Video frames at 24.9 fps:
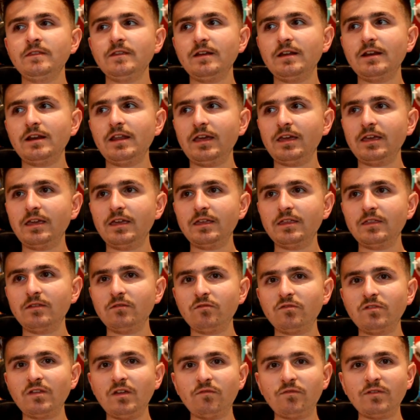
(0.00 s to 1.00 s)
Like, there
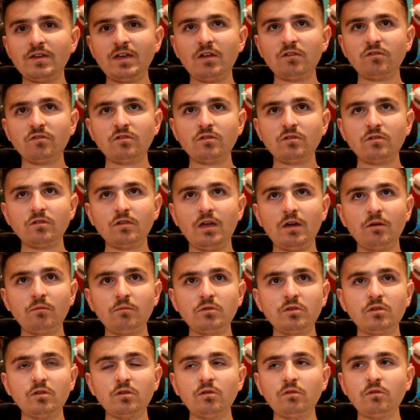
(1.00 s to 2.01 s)
was nothing else I
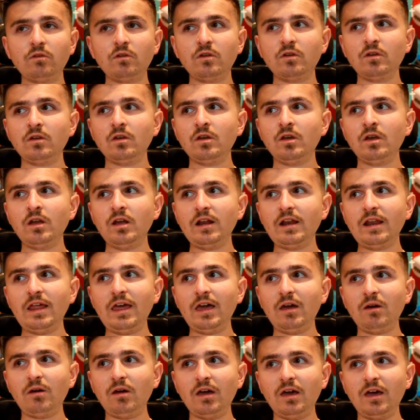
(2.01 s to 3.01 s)
would do.
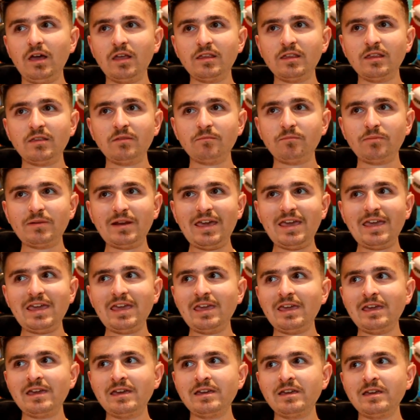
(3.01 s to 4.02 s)
I didn't play
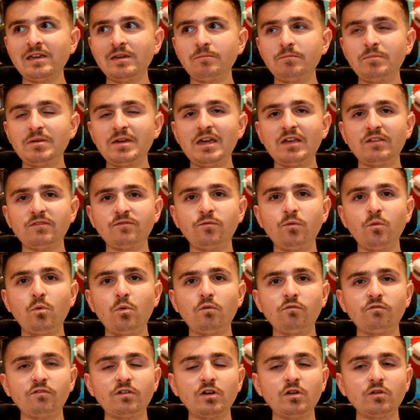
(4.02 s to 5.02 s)
PS4
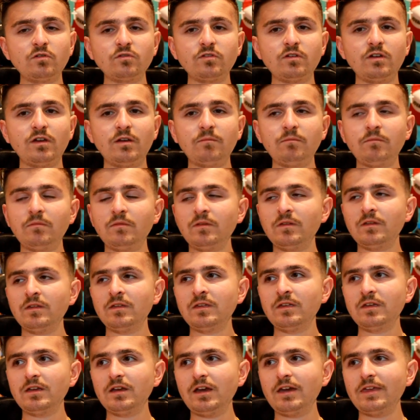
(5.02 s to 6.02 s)
for a long time
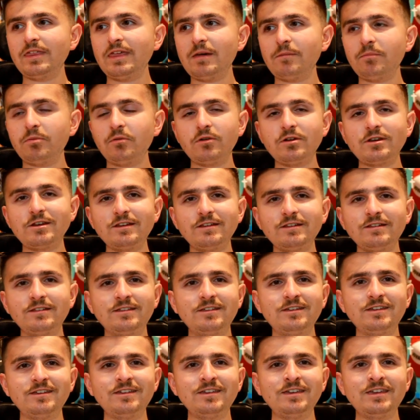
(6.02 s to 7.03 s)
at that point.
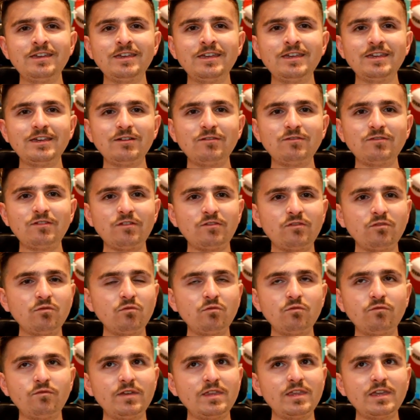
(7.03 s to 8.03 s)
It was just
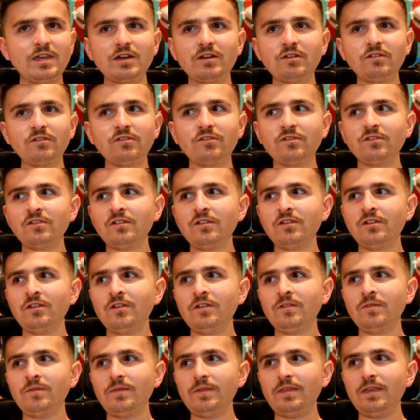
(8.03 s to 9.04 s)
all videos.
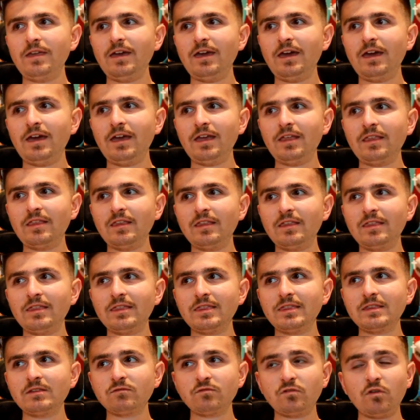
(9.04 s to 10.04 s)
And
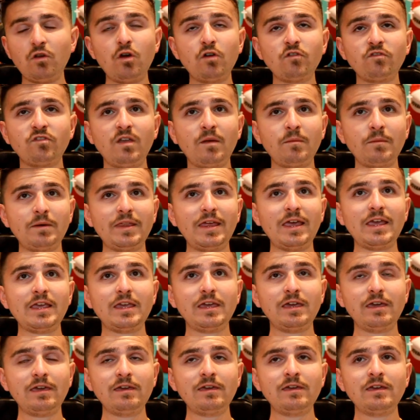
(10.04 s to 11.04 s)
it was a hot summer that
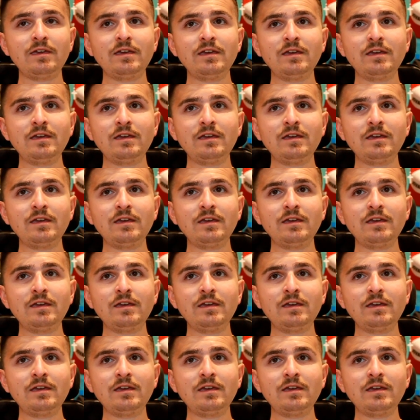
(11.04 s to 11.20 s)
year.